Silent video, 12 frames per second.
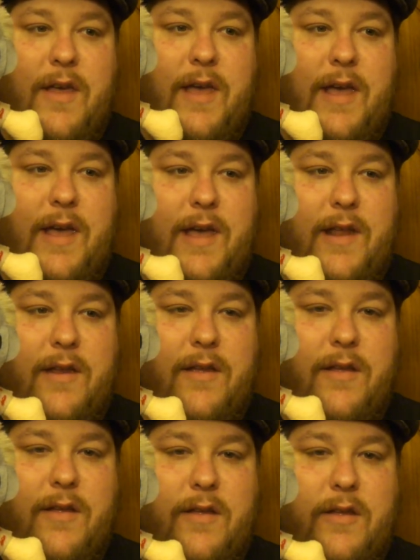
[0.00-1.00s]
and
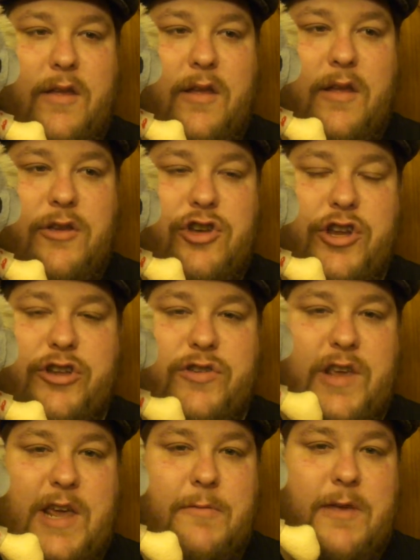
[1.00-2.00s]
she
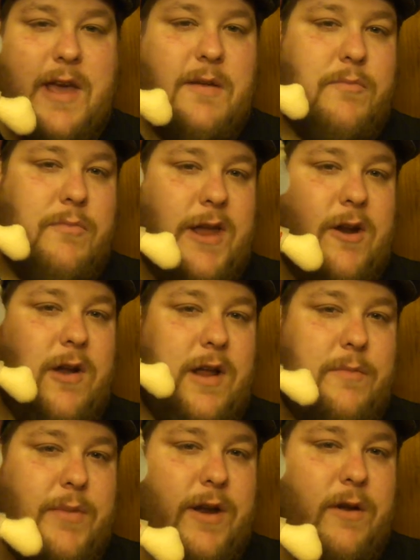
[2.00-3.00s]
just keeps getting better
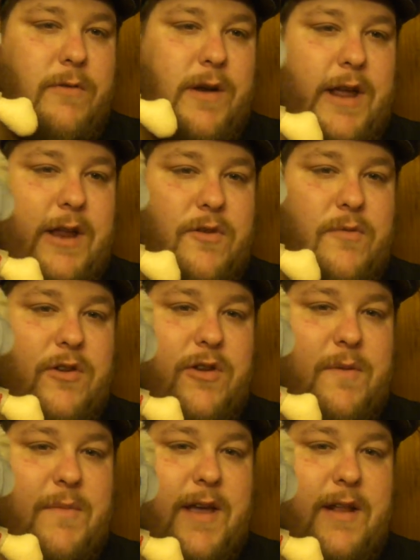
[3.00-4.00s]
and better with each one
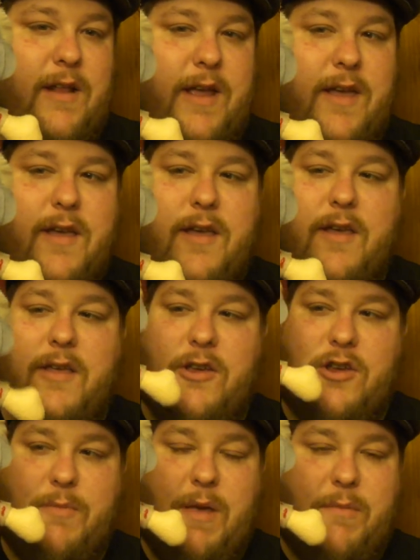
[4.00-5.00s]
she made. Like
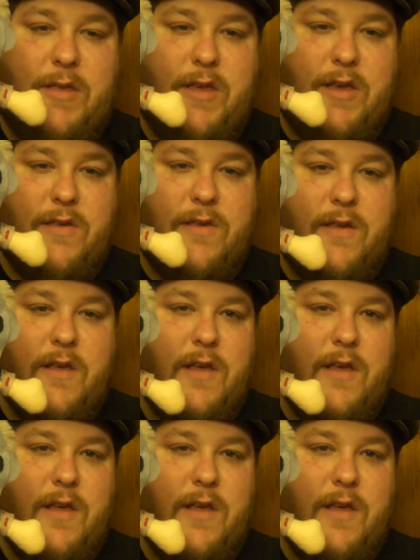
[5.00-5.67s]
she made me this.